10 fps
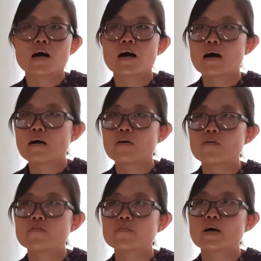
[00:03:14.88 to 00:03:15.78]

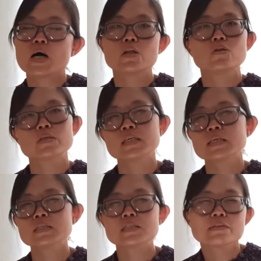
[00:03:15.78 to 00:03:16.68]
of a
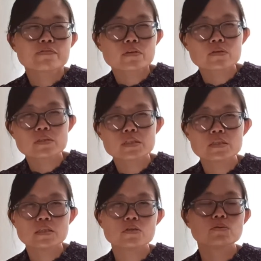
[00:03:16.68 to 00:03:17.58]
learning difficulty
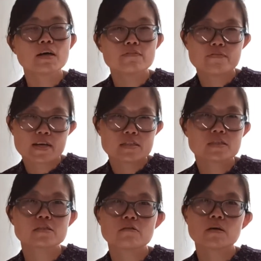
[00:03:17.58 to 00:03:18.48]
you have
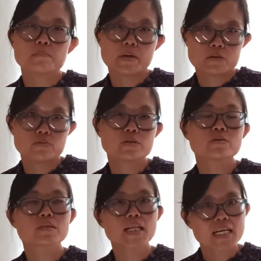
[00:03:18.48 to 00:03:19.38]
faced here at Bedu in
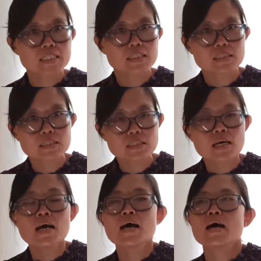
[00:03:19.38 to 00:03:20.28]
your classes,
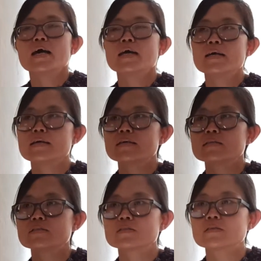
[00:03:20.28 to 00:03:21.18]

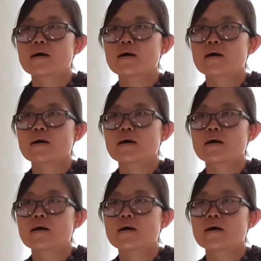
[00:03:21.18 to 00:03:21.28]
and